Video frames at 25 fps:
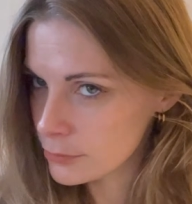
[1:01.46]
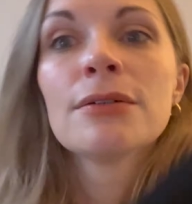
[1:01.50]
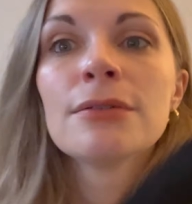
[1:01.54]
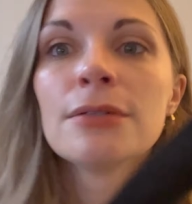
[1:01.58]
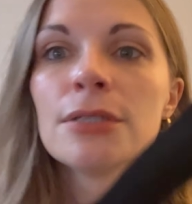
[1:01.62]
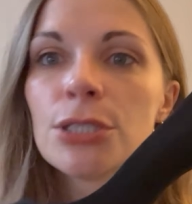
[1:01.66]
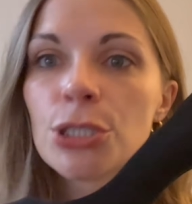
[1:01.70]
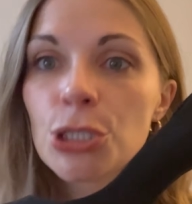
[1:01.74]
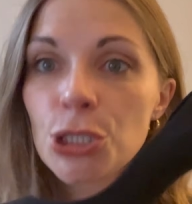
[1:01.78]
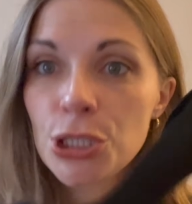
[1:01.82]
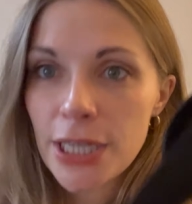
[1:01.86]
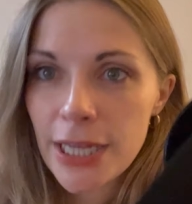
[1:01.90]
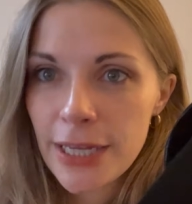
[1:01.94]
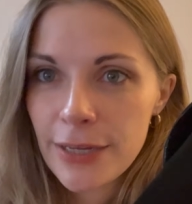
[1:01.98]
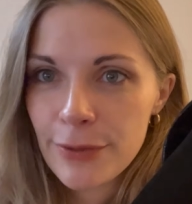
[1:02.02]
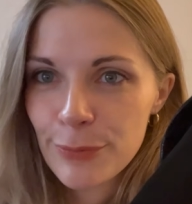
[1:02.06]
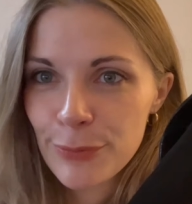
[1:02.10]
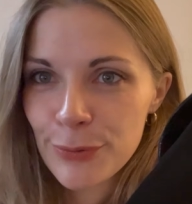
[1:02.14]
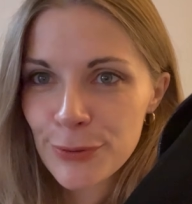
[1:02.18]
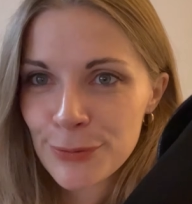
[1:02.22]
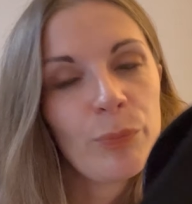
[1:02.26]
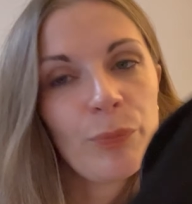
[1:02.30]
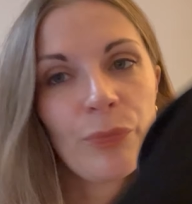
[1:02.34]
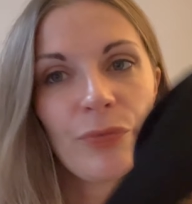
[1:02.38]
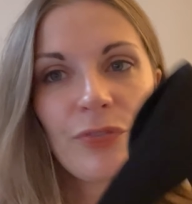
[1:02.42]

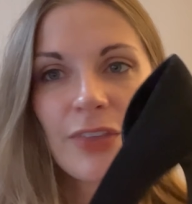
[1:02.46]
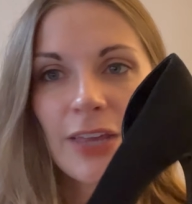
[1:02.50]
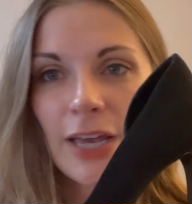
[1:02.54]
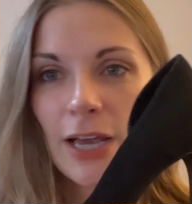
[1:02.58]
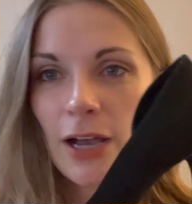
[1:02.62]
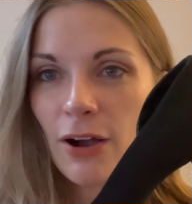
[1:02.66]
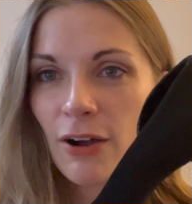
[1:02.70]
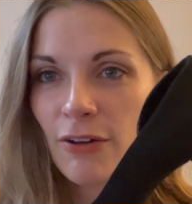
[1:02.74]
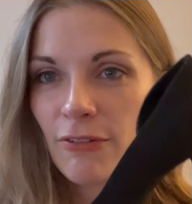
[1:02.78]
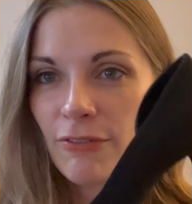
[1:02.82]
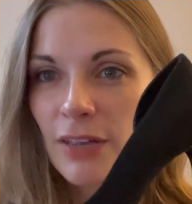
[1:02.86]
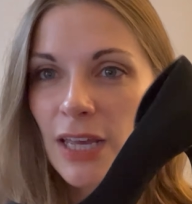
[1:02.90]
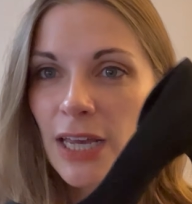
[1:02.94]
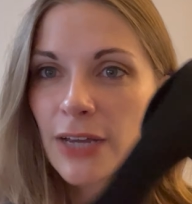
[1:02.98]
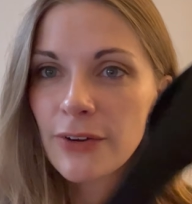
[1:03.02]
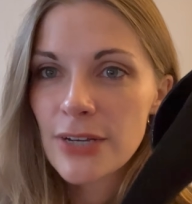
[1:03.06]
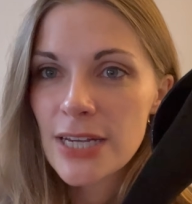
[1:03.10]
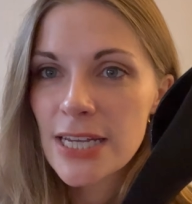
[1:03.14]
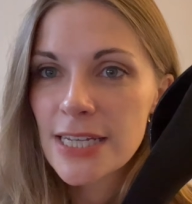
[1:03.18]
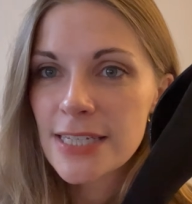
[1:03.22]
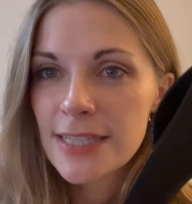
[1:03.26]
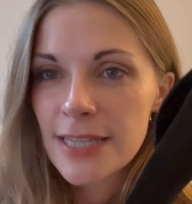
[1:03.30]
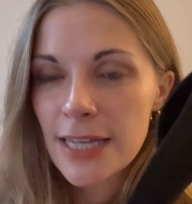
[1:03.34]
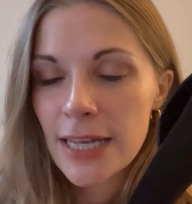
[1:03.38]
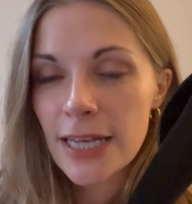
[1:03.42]
Shape. There are
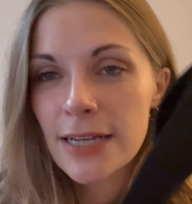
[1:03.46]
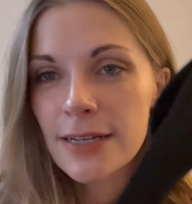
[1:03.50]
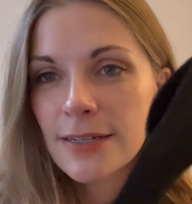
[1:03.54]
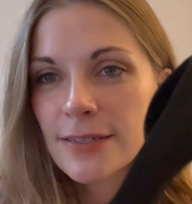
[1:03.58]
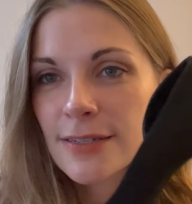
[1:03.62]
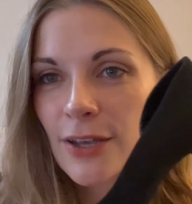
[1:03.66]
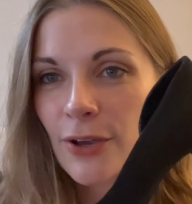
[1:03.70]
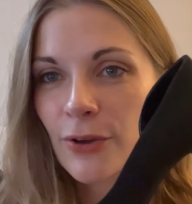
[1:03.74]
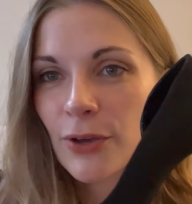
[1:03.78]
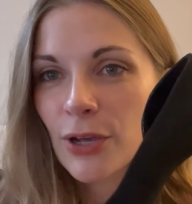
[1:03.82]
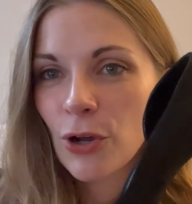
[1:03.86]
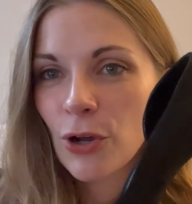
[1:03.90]
various things going